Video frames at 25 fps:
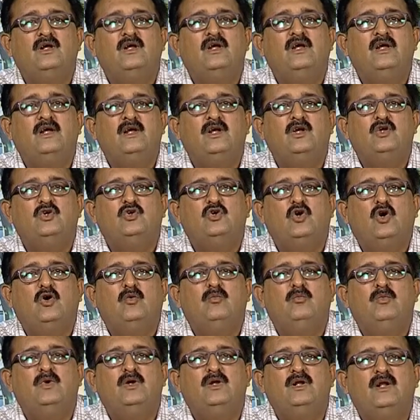a
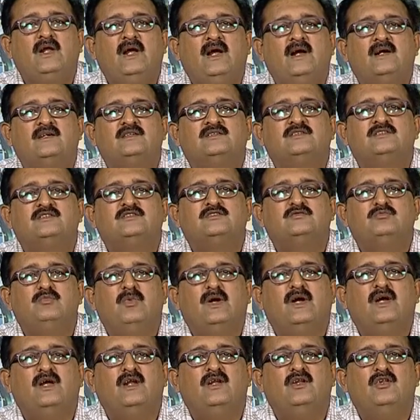common axis
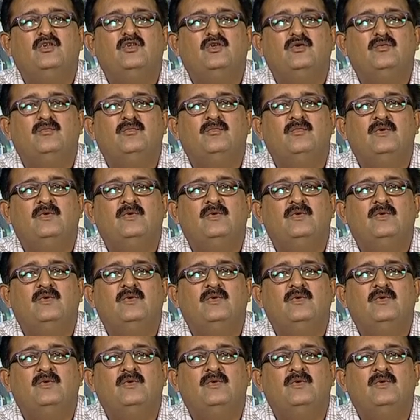mechanism.